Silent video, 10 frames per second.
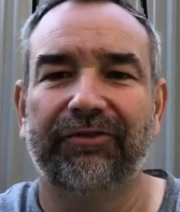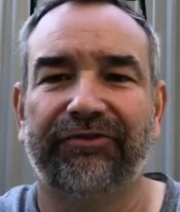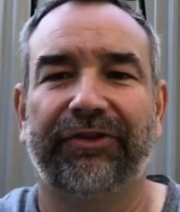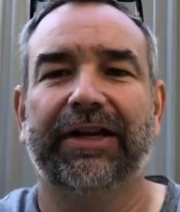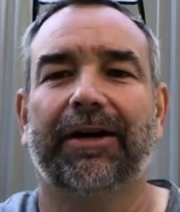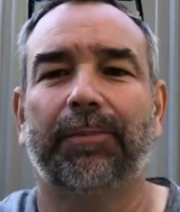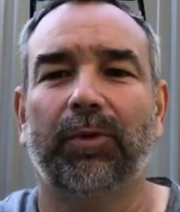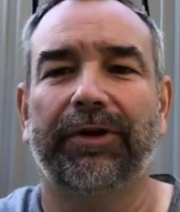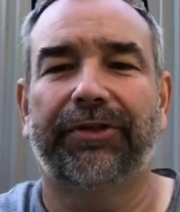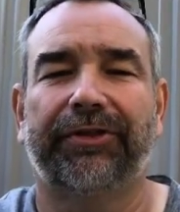fit up
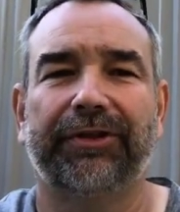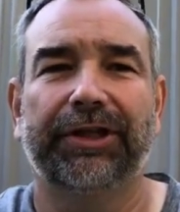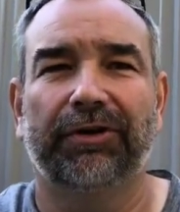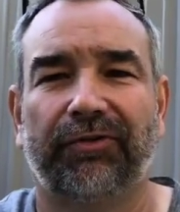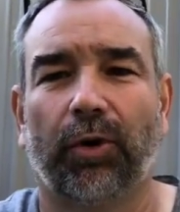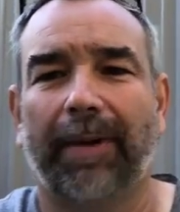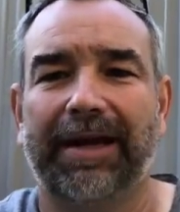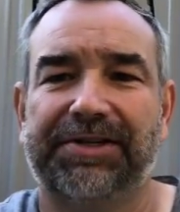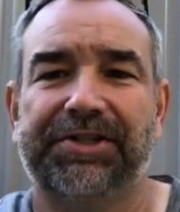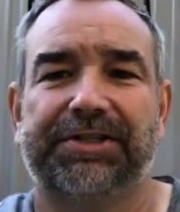with, you know,
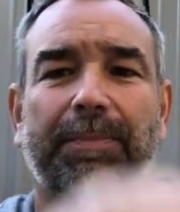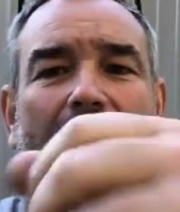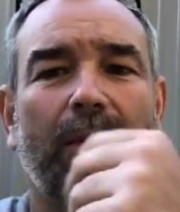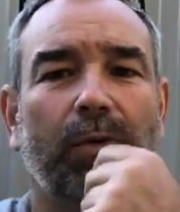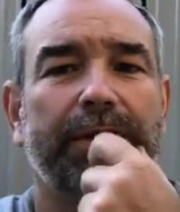4x8 sheets of plywood.